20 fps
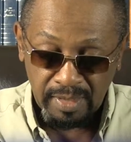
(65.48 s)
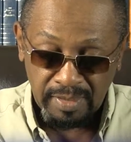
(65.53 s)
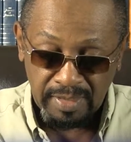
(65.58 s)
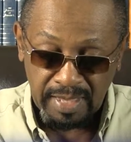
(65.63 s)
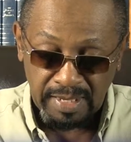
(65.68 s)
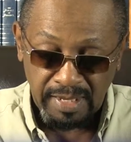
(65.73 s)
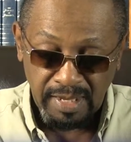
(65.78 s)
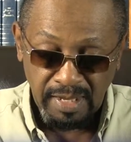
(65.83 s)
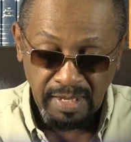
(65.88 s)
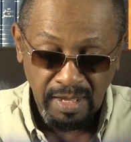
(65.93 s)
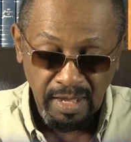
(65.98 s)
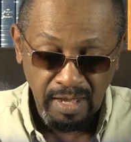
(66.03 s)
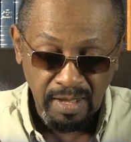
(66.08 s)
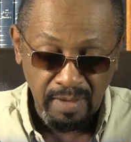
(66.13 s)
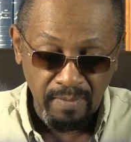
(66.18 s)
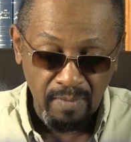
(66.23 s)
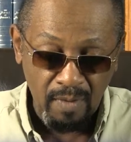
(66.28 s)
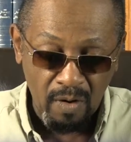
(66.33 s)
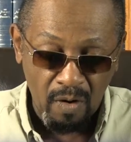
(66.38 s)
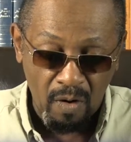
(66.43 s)
that in
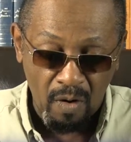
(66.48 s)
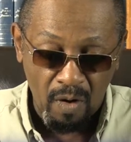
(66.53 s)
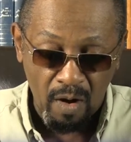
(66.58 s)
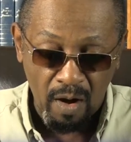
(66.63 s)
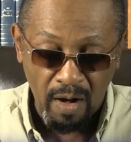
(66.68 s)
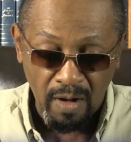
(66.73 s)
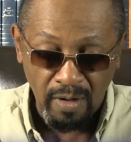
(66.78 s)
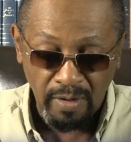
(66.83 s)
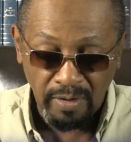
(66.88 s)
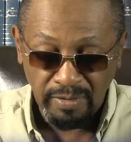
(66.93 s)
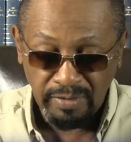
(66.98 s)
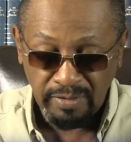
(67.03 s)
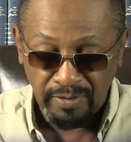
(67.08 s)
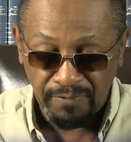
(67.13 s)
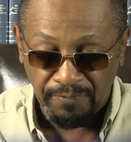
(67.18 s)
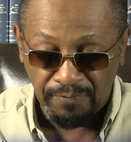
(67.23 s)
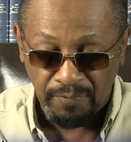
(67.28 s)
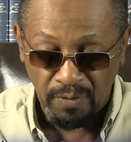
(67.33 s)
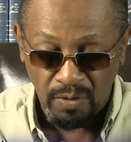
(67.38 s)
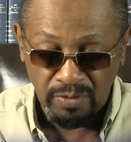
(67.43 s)
him all the
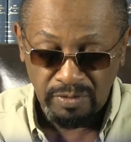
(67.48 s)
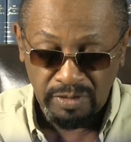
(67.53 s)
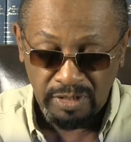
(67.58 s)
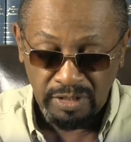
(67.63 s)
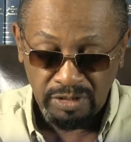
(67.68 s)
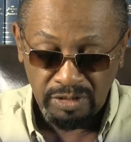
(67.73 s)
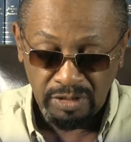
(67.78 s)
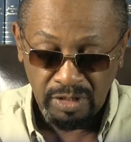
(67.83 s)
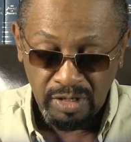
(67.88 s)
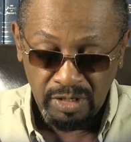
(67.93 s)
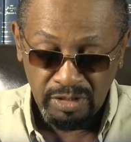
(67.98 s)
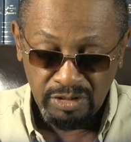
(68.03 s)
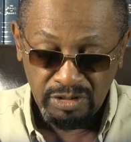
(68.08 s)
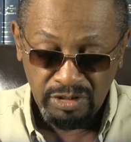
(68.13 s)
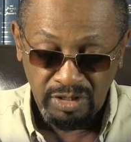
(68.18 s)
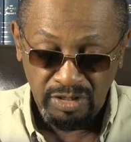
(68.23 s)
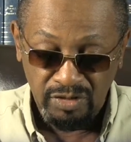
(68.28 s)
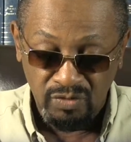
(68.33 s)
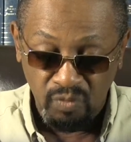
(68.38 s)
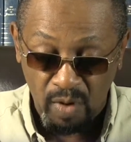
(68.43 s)
fullness
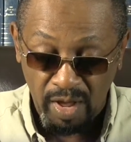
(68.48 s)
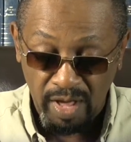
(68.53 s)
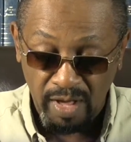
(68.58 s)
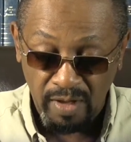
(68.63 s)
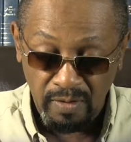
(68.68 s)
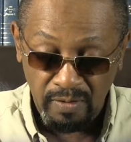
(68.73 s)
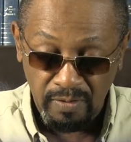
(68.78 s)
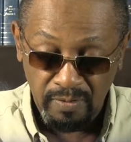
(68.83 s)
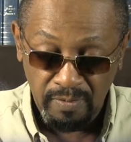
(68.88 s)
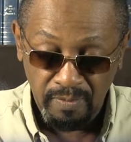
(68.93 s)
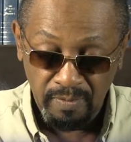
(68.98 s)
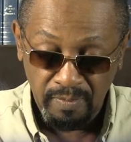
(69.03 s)
should dwell,